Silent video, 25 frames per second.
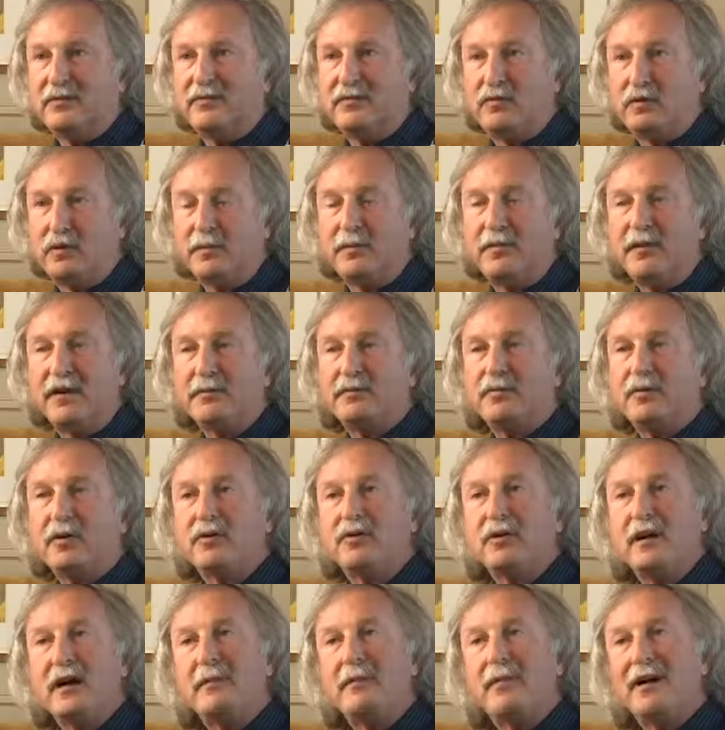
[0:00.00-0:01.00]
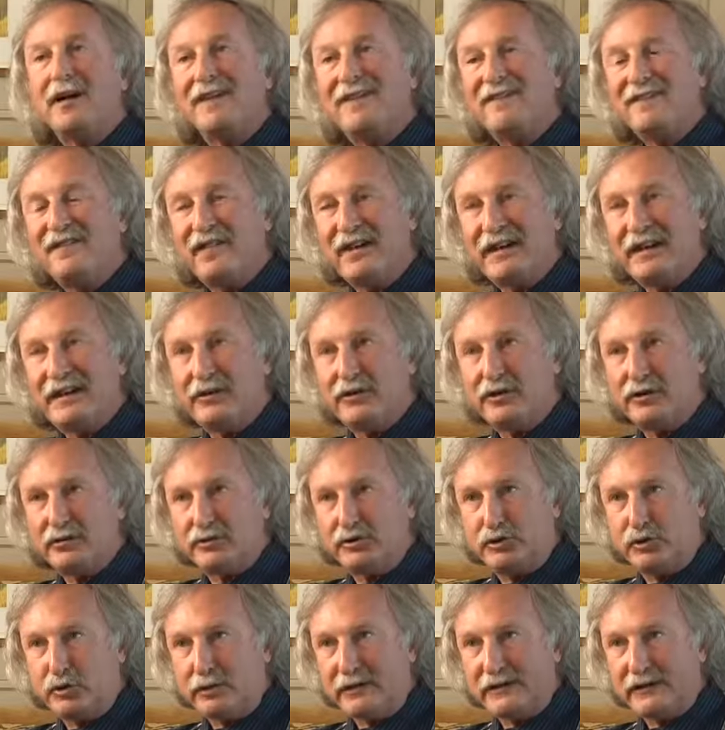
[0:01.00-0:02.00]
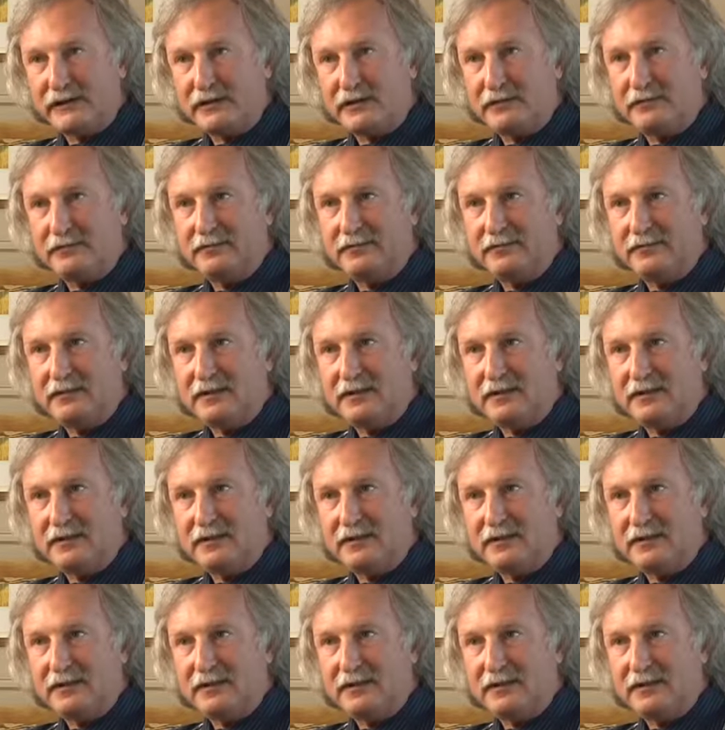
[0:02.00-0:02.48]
four-part program, feed your joints.